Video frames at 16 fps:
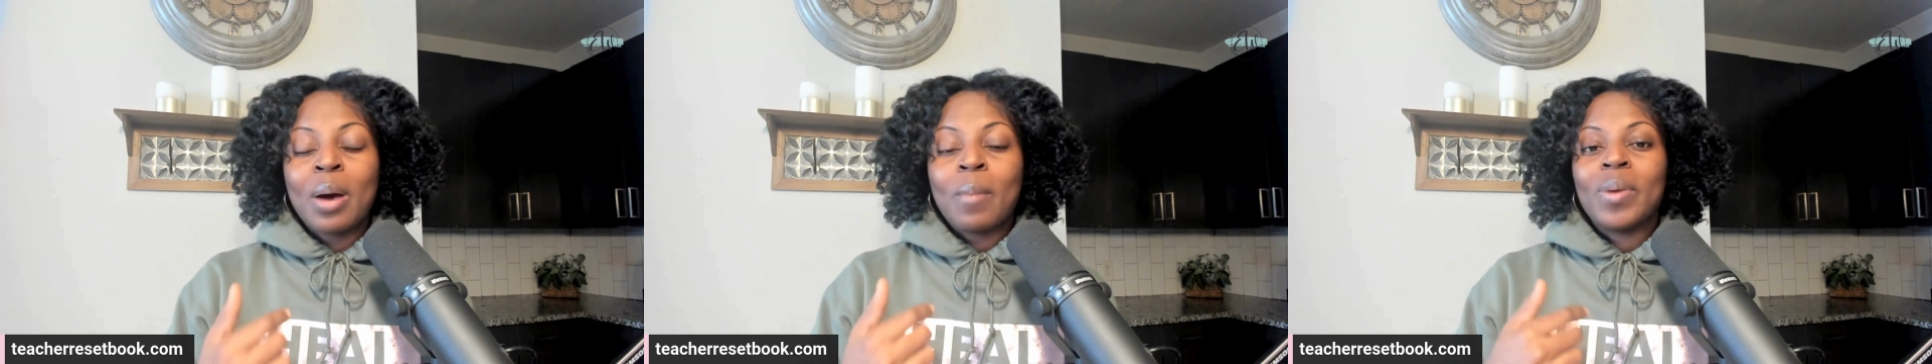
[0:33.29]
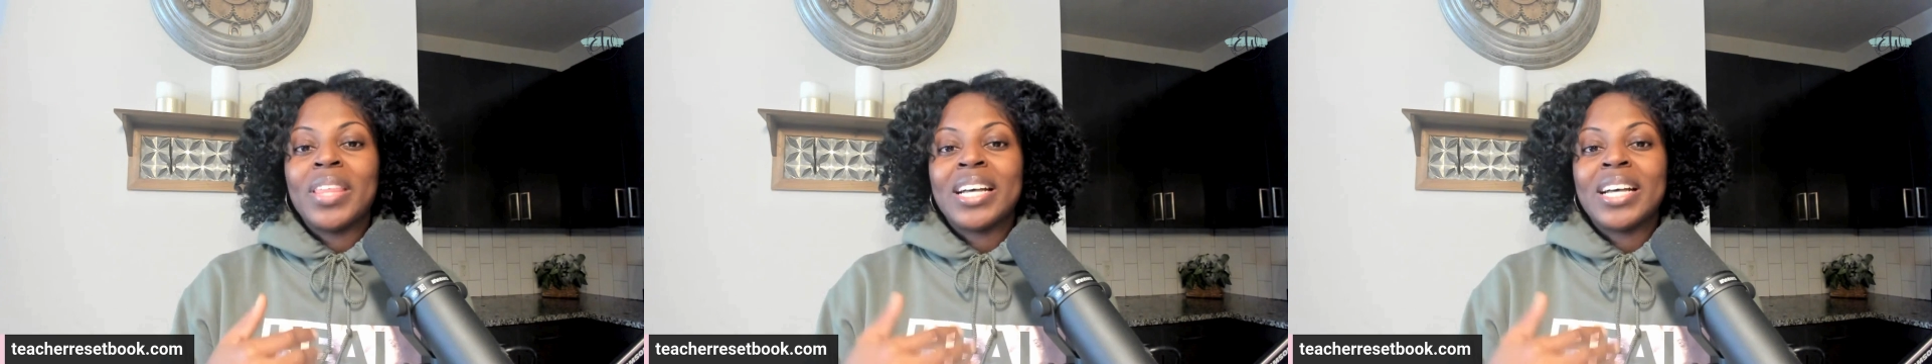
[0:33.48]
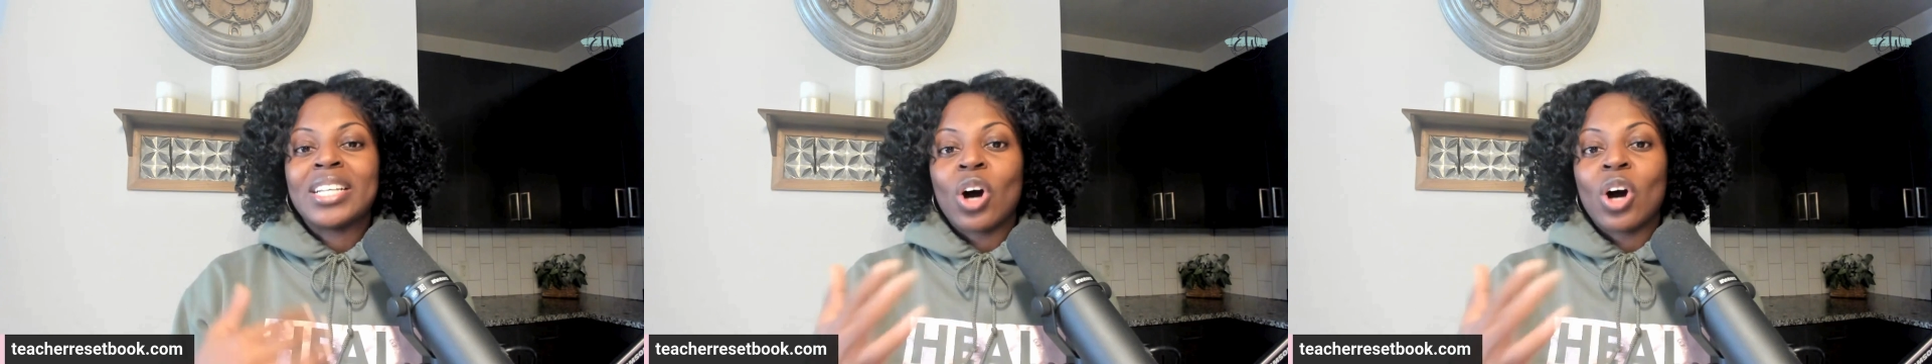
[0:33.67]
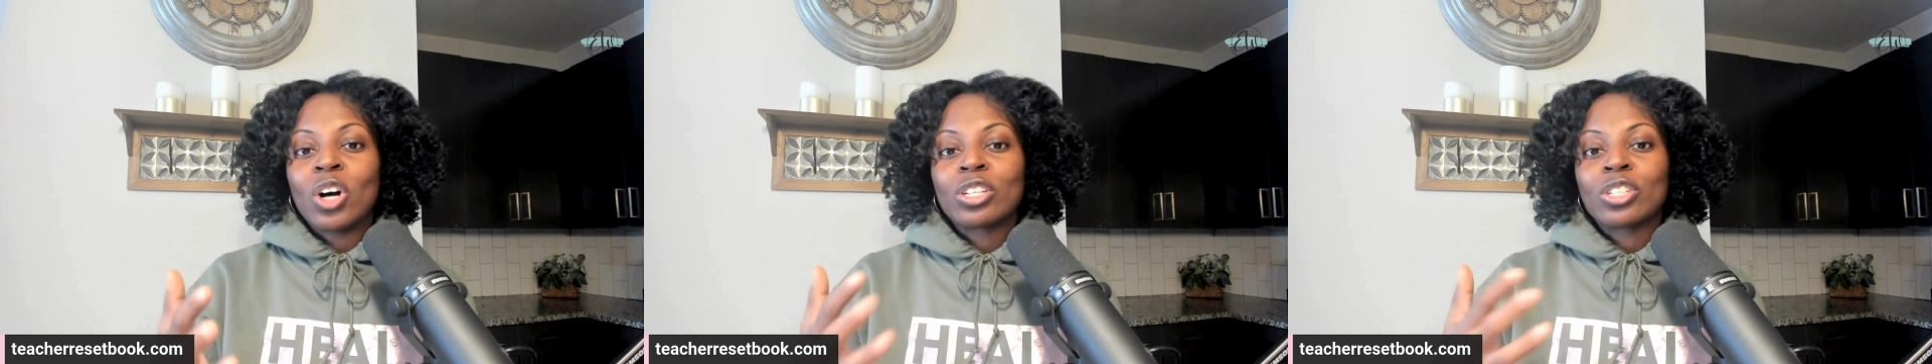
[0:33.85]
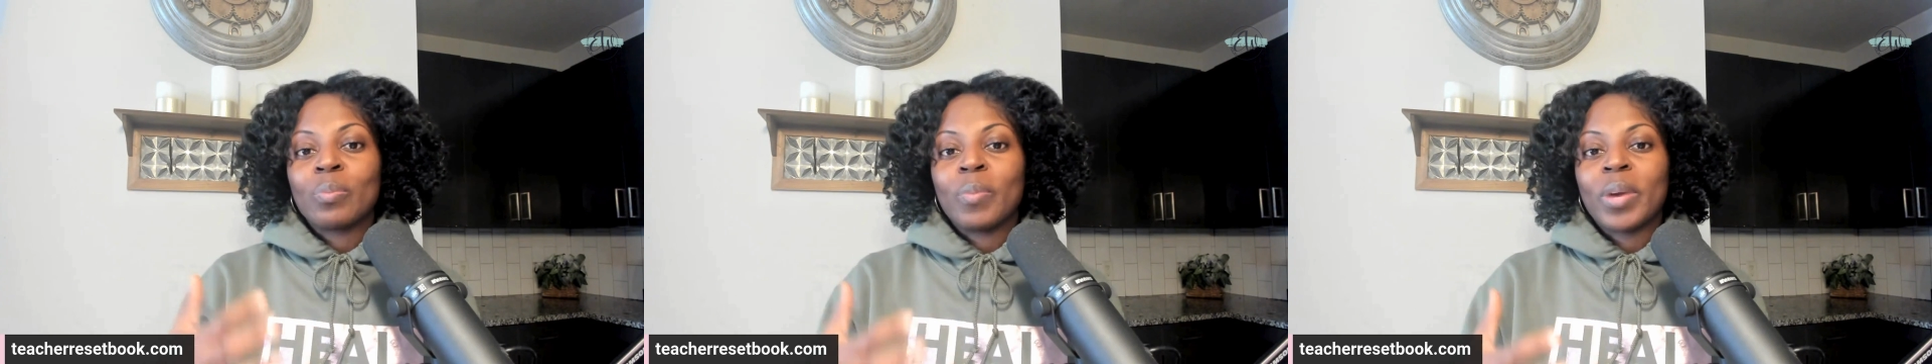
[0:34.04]
but that's
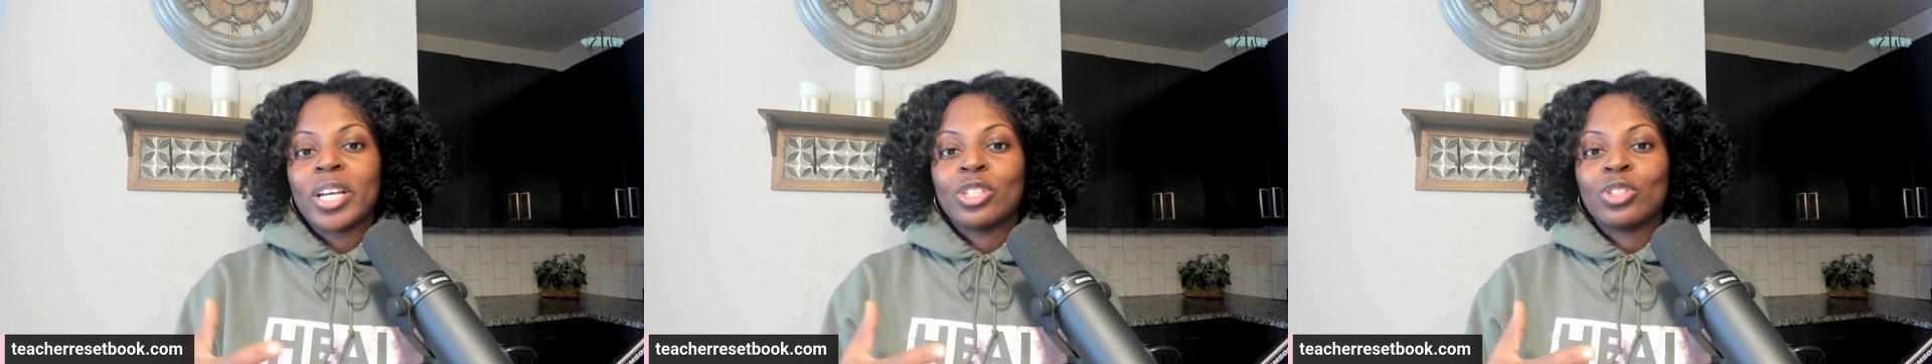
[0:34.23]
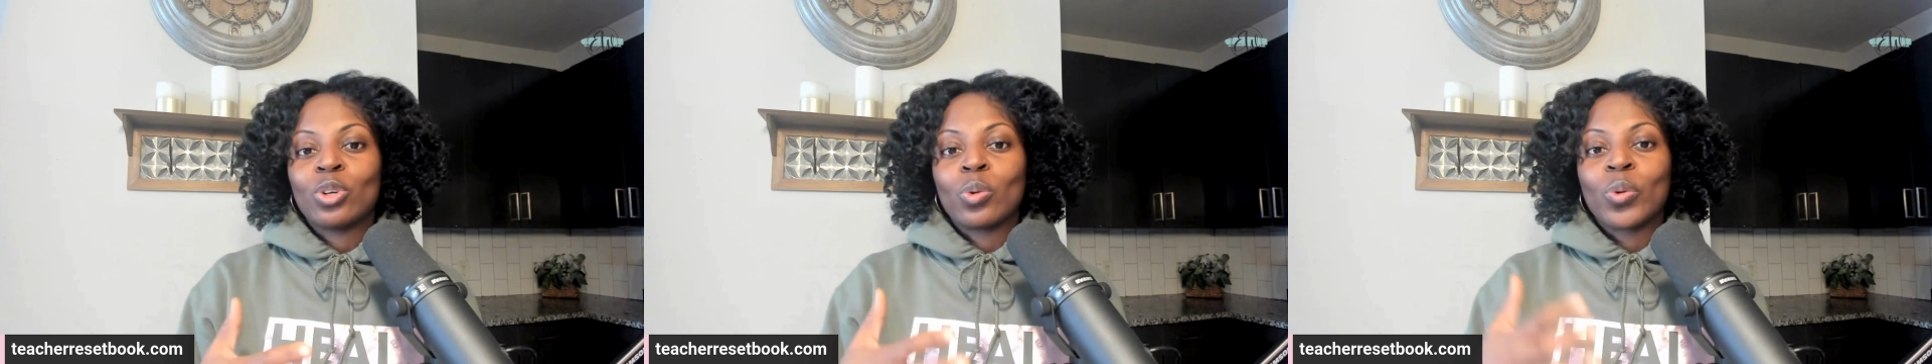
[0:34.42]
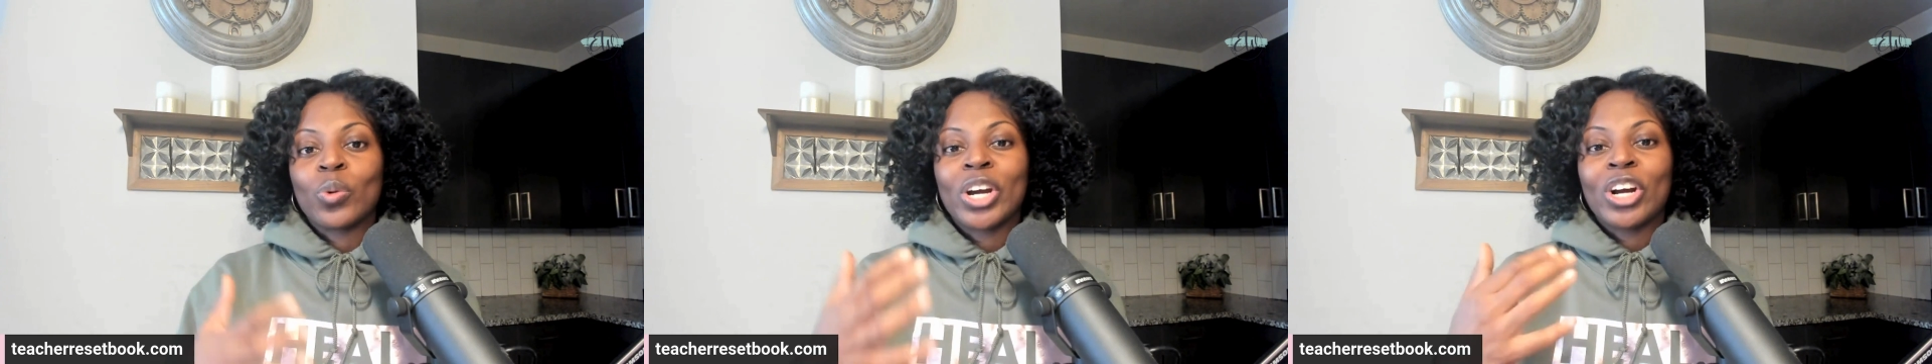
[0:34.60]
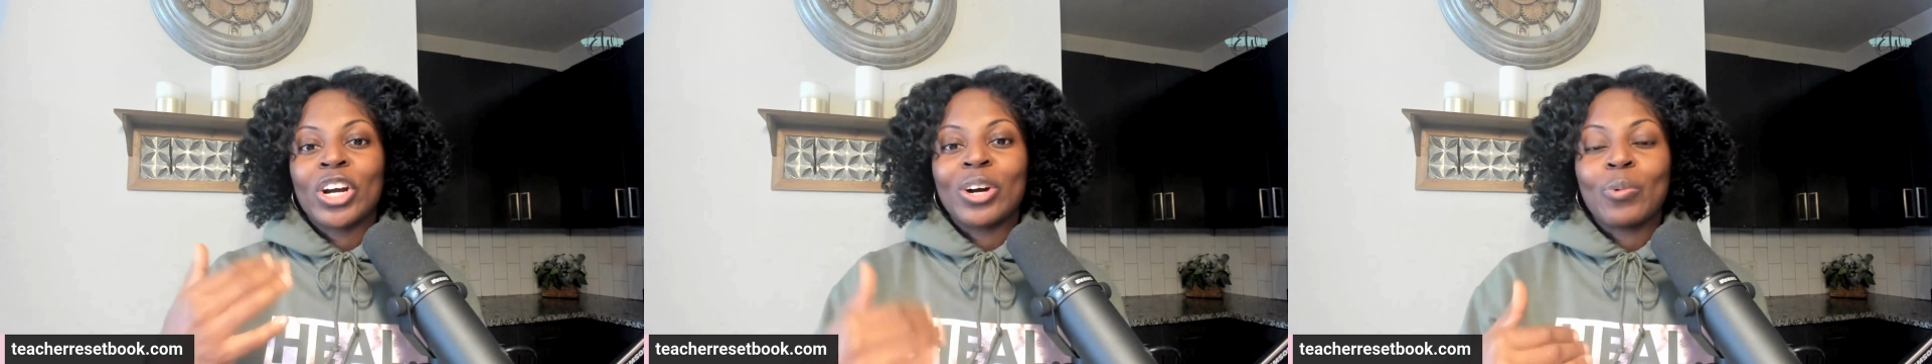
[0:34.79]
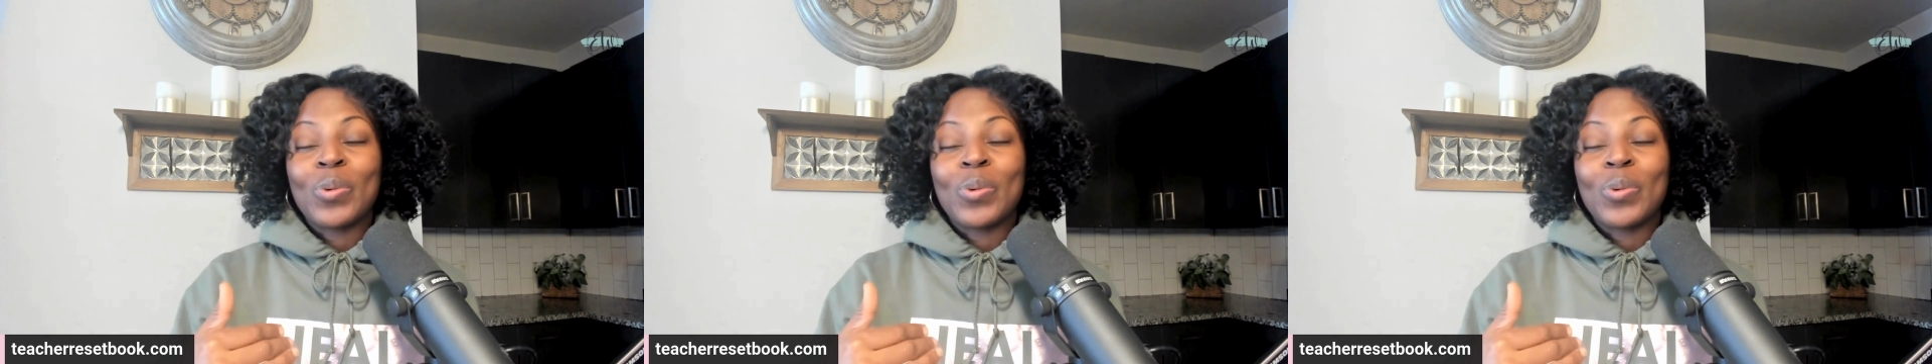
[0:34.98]
also making sure